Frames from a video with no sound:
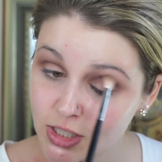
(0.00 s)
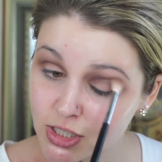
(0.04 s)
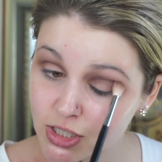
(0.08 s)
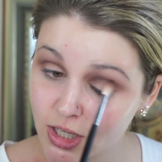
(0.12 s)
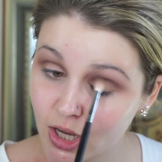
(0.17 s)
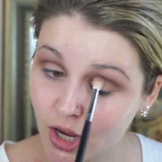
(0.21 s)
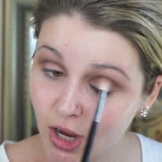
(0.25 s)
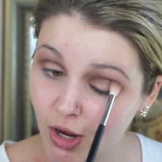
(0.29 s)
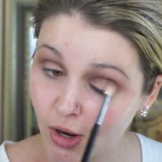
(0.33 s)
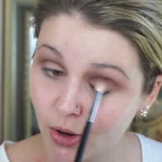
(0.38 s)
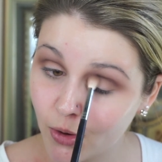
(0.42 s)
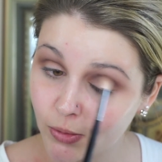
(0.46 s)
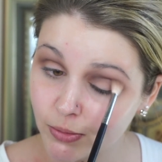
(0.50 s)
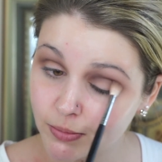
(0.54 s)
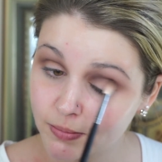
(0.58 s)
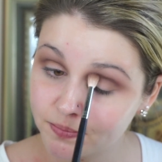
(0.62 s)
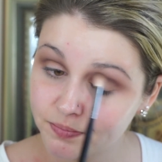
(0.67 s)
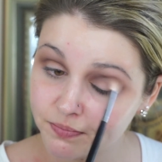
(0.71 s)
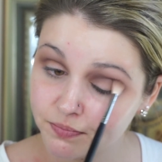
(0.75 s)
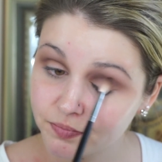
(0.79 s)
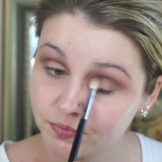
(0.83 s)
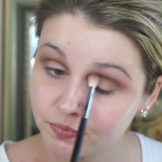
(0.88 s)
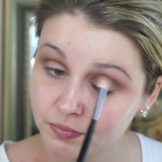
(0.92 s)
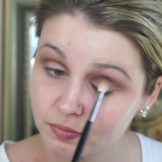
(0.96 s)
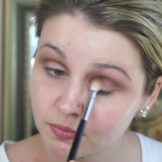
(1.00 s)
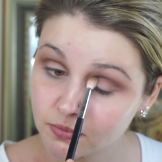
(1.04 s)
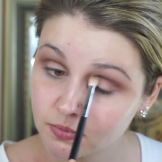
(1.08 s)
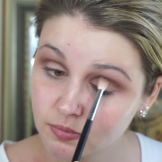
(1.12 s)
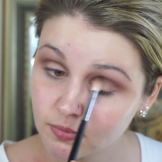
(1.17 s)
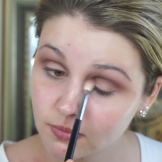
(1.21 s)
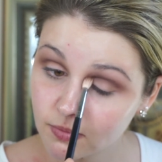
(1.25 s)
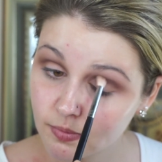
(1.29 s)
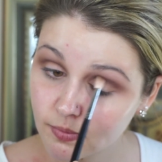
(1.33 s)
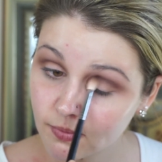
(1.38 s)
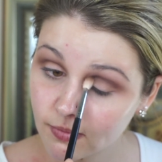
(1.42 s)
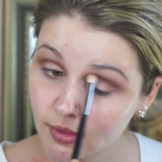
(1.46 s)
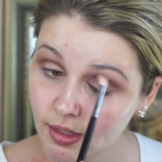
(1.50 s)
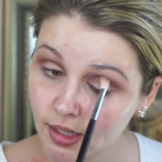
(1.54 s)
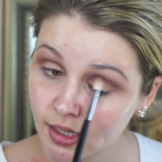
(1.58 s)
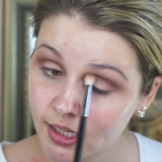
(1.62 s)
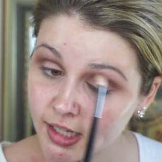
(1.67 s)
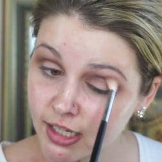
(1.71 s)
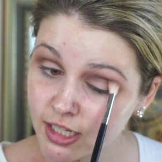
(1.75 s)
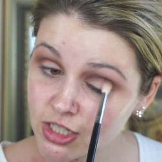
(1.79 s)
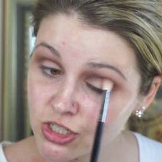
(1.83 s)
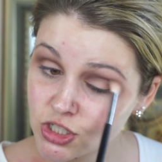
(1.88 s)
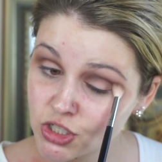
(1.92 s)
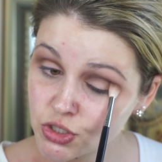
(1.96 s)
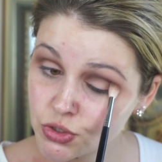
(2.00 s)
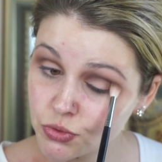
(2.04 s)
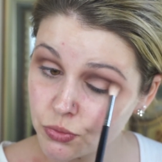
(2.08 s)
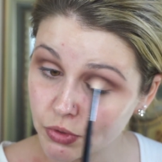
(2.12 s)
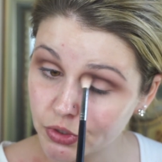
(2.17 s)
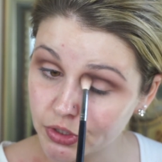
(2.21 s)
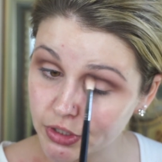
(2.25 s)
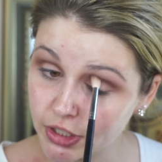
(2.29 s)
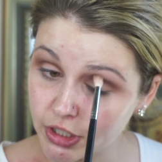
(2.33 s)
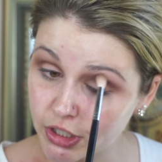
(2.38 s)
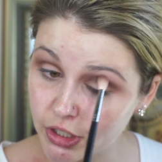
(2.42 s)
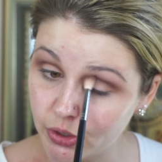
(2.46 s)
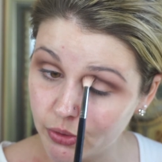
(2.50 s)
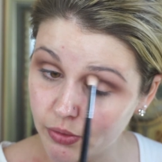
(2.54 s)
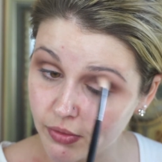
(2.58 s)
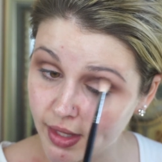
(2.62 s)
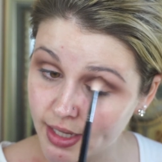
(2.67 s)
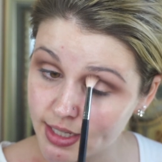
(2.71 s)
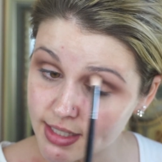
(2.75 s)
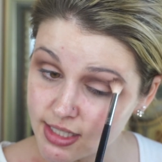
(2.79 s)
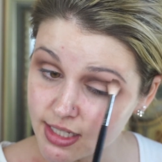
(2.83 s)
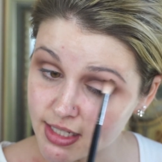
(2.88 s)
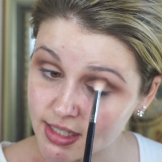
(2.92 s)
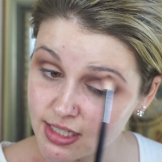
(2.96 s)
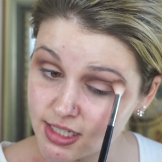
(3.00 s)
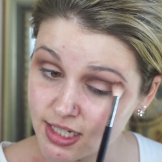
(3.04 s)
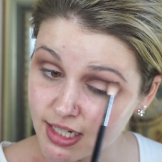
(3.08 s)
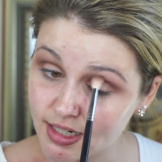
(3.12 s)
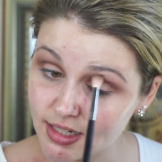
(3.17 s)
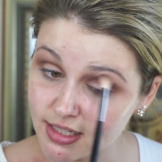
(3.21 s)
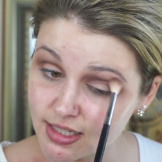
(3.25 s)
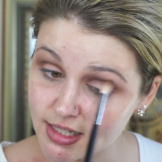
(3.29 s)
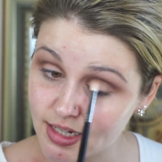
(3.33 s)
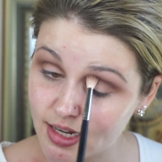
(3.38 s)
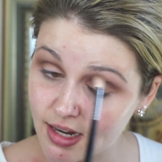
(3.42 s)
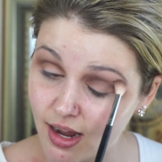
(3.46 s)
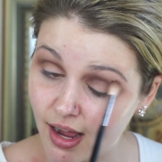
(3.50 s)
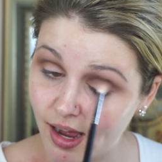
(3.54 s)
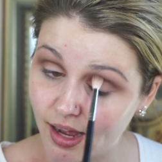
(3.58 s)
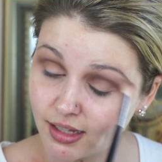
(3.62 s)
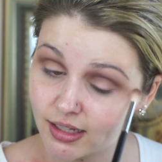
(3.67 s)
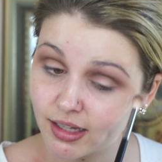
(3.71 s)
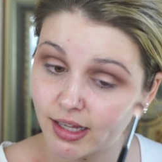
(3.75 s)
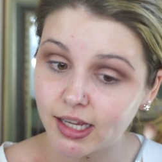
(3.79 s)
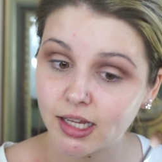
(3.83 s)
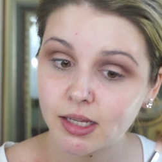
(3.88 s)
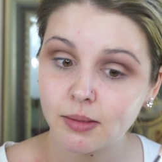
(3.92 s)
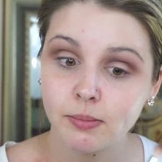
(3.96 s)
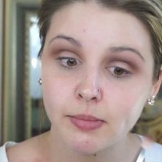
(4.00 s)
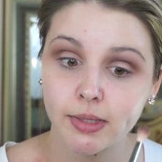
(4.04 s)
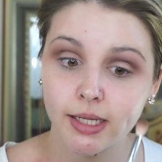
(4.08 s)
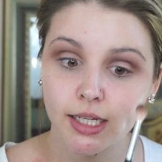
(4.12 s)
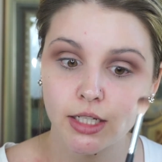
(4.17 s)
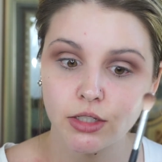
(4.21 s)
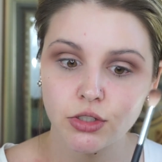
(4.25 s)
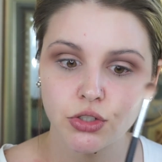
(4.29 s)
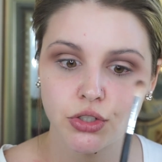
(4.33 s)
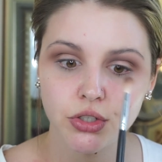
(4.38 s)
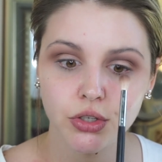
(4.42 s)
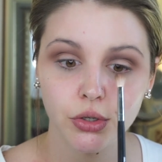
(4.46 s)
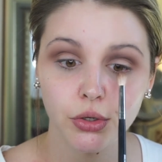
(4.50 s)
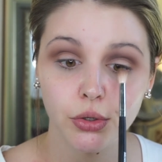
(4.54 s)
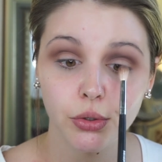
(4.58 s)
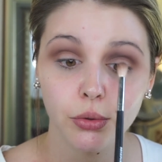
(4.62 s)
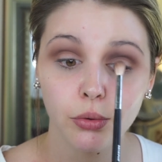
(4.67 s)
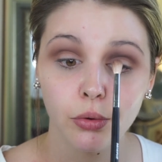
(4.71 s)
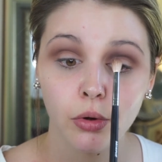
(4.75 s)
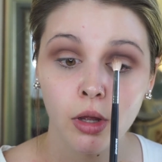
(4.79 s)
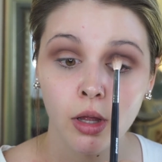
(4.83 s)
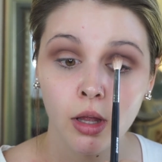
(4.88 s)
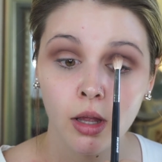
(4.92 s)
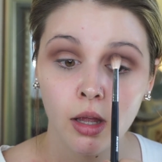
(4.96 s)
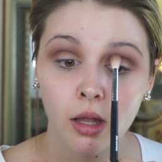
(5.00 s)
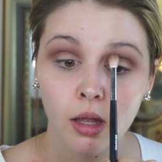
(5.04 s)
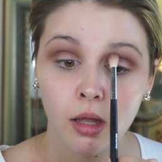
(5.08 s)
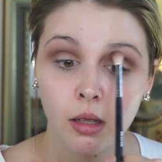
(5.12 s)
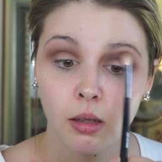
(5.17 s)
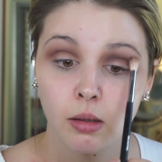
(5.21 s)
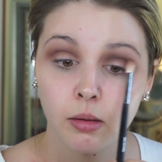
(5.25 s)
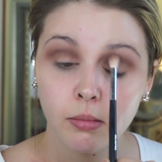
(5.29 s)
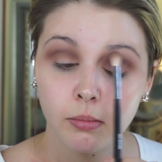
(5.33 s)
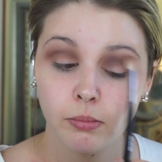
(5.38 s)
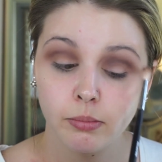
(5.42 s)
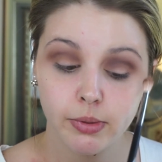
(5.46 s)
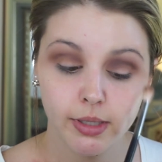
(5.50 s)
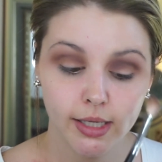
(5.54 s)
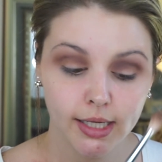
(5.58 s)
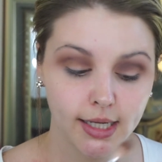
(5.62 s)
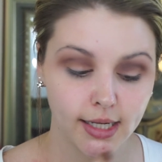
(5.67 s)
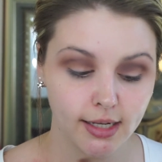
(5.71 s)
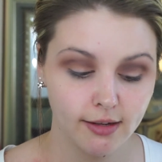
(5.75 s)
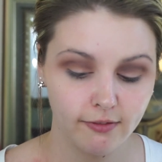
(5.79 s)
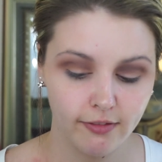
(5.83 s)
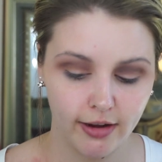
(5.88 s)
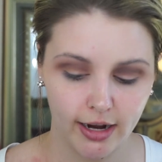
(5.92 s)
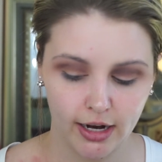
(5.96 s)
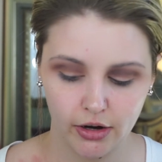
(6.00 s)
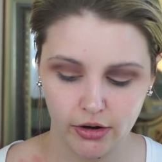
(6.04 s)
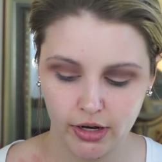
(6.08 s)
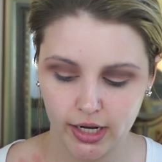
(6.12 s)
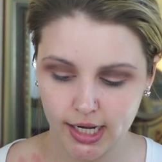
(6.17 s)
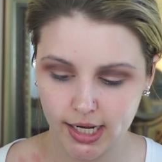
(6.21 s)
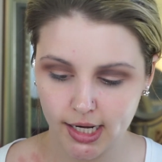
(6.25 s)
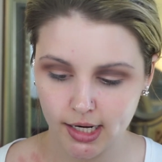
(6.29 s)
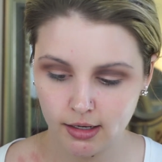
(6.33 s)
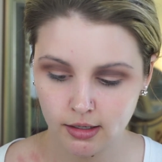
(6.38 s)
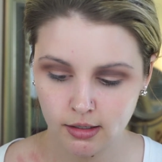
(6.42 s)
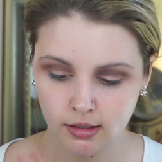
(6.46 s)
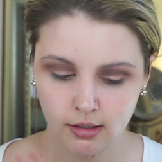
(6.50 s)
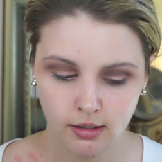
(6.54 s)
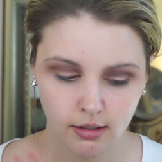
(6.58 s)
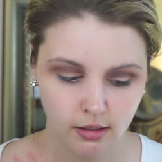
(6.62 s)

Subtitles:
So he is just really cute in that sense. He does not like me to be very